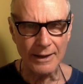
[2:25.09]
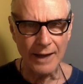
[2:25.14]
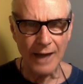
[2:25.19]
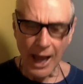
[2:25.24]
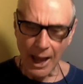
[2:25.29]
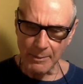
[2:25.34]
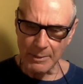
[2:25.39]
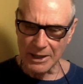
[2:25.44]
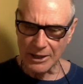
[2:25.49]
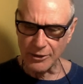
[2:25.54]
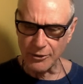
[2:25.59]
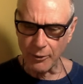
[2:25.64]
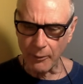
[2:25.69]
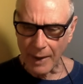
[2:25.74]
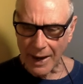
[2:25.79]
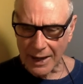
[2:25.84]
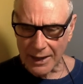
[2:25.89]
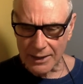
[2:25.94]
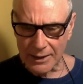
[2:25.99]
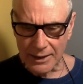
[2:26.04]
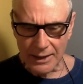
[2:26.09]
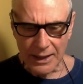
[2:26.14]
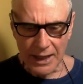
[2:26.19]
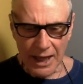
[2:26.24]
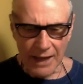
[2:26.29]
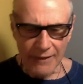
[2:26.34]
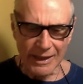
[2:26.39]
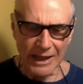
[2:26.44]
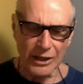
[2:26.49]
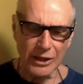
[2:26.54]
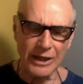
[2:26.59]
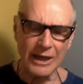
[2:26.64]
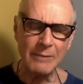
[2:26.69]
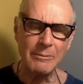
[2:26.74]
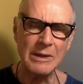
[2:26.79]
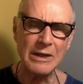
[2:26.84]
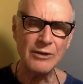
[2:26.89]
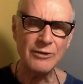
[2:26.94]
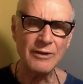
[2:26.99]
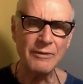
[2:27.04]
I mean directly. They look at
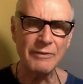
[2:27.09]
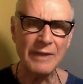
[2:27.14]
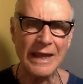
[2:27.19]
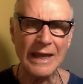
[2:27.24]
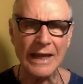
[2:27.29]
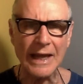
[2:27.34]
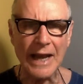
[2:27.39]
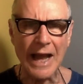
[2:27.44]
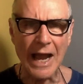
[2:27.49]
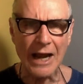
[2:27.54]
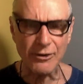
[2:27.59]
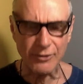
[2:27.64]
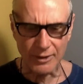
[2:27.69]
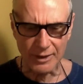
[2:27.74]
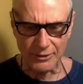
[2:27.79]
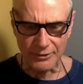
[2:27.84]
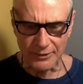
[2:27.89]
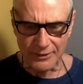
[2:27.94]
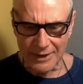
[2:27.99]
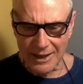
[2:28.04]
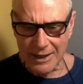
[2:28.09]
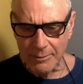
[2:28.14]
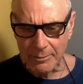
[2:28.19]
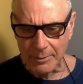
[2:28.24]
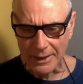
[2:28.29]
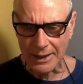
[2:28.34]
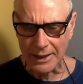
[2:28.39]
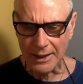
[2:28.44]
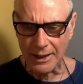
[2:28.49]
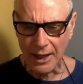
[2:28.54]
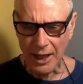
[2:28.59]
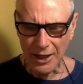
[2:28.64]
me as if they can actually see me,